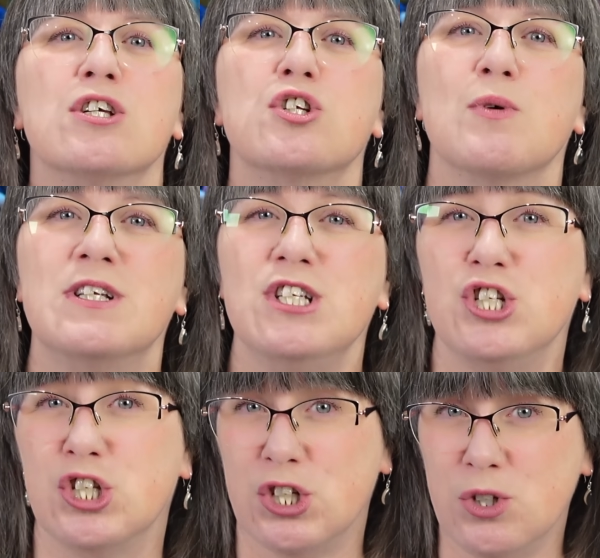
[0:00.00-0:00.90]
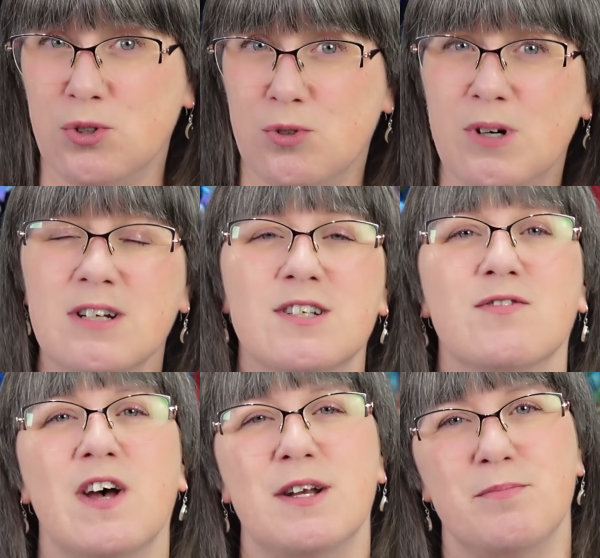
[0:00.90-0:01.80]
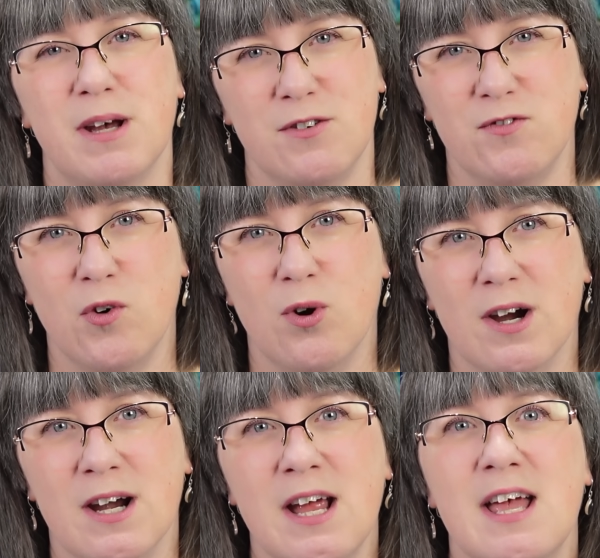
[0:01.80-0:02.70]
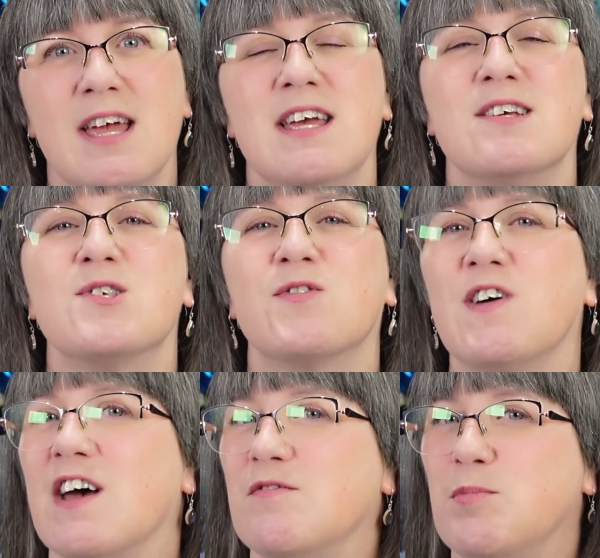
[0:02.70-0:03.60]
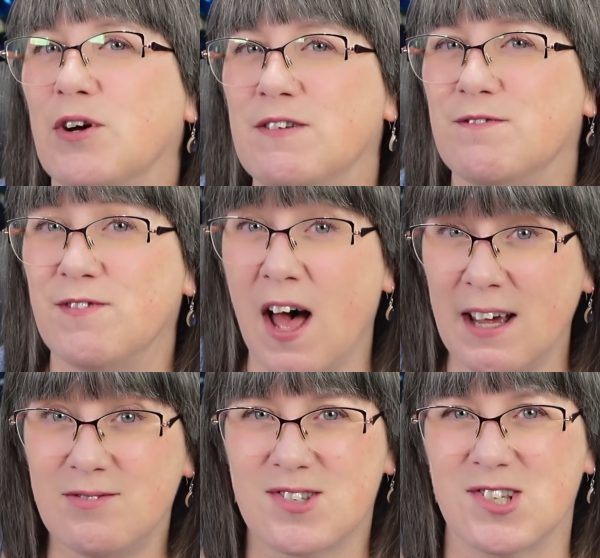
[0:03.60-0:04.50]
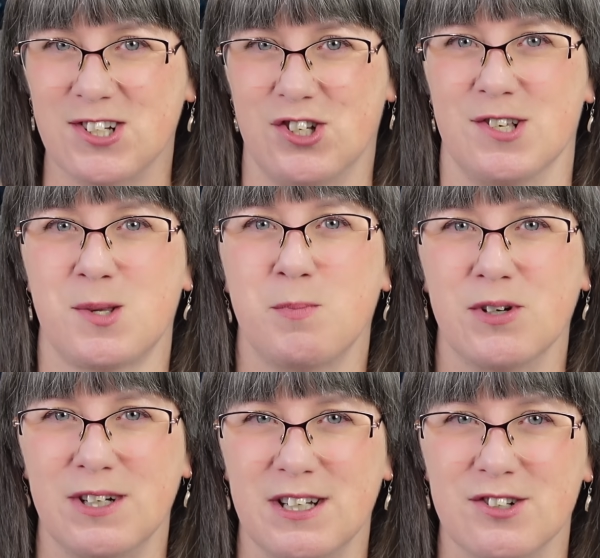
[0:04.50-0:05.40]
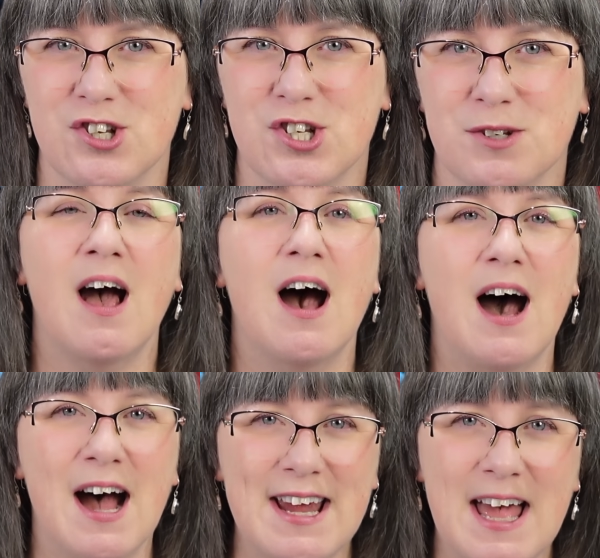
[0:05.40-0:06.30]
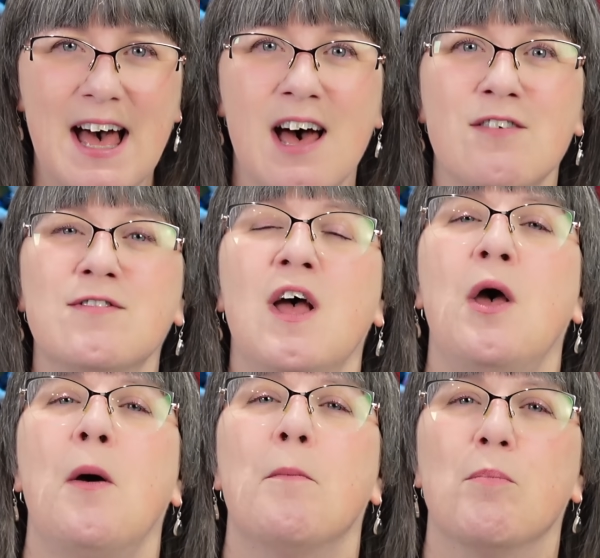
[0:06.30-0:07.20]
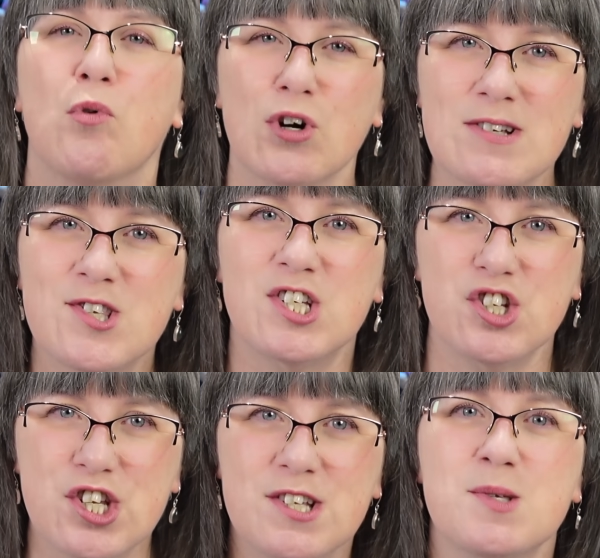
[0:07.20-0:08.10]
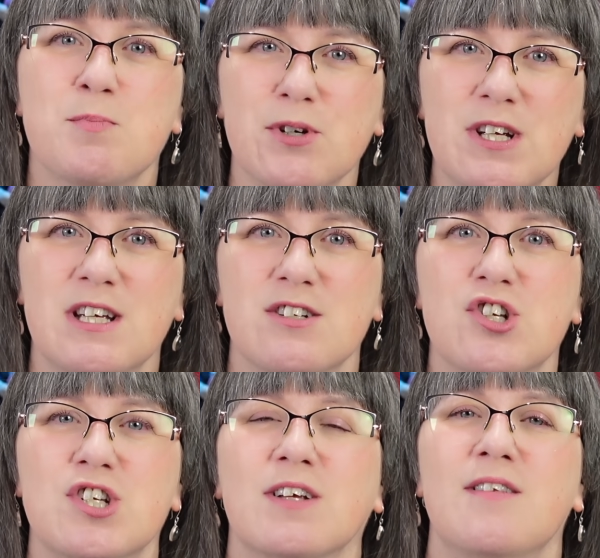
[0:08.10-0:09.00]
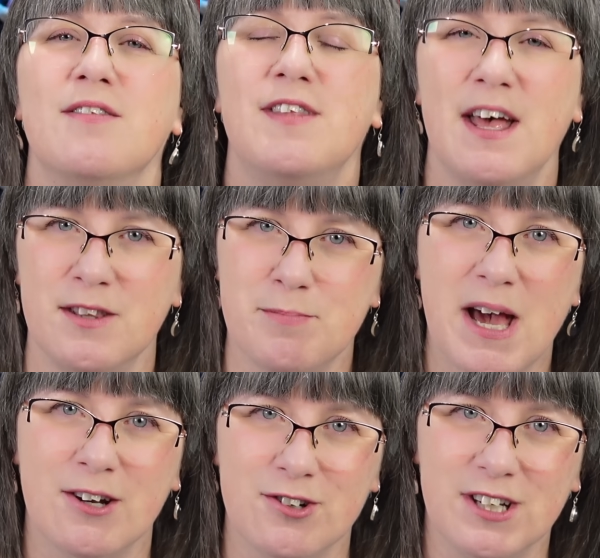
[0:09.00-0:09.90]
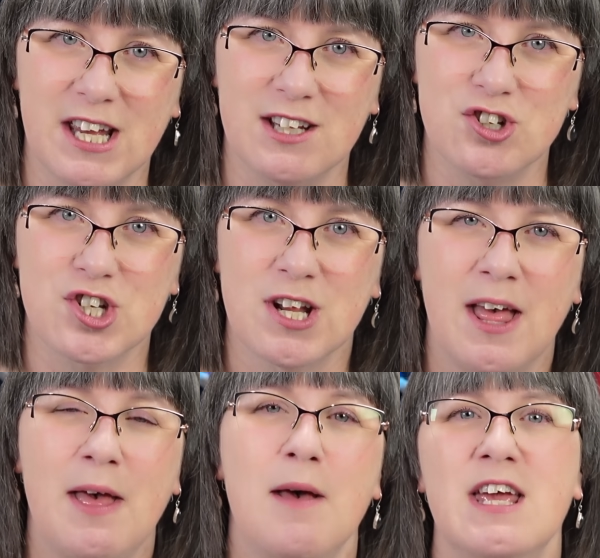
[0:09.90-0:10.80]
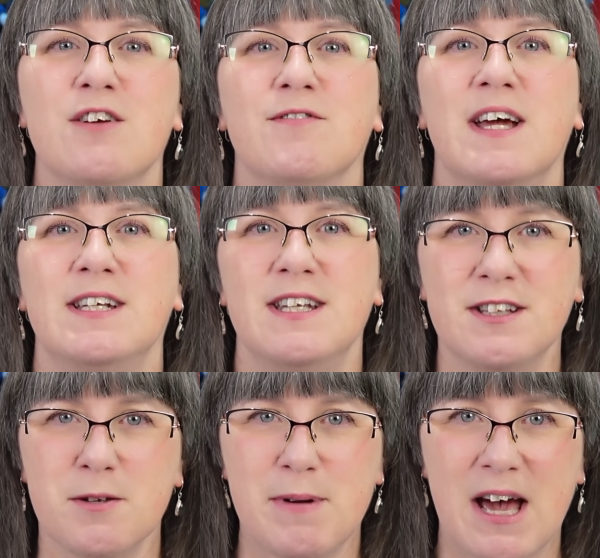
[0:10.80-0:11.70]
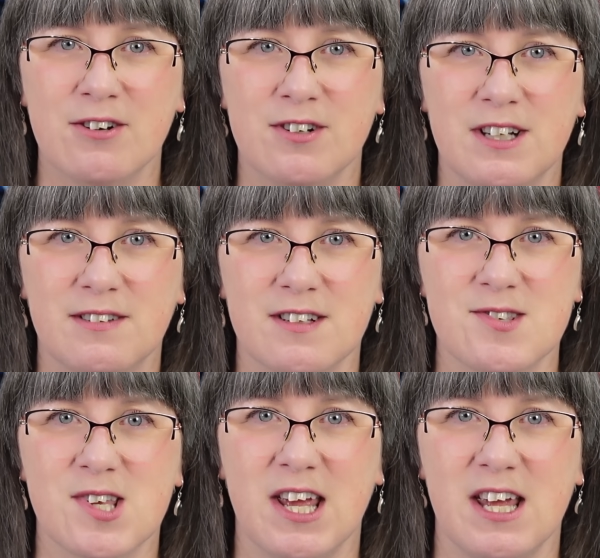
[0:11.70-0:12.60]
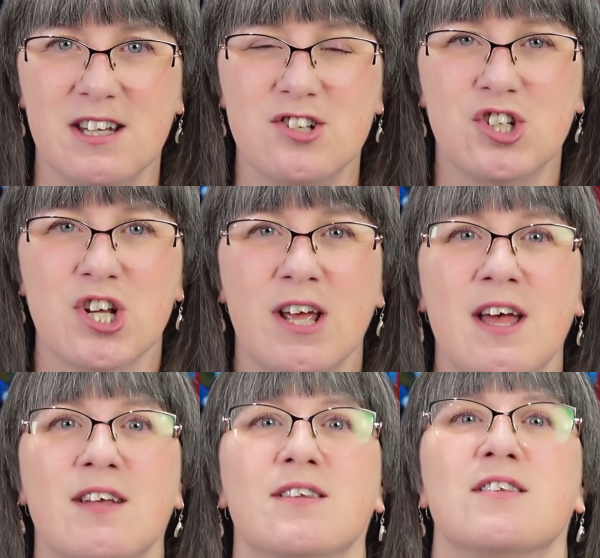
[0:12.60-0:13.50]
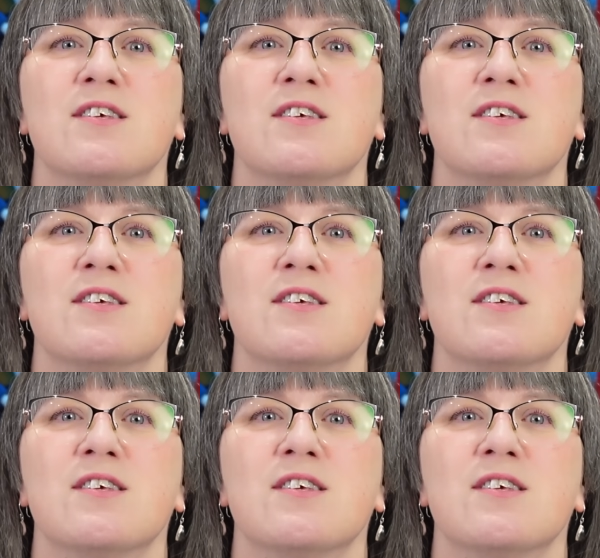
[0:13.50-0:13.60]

22 divided by 4 is 5.5 stitches per inch. I have more stitches per inch than the pattern gauge. If I knit the pattern at this gauge, the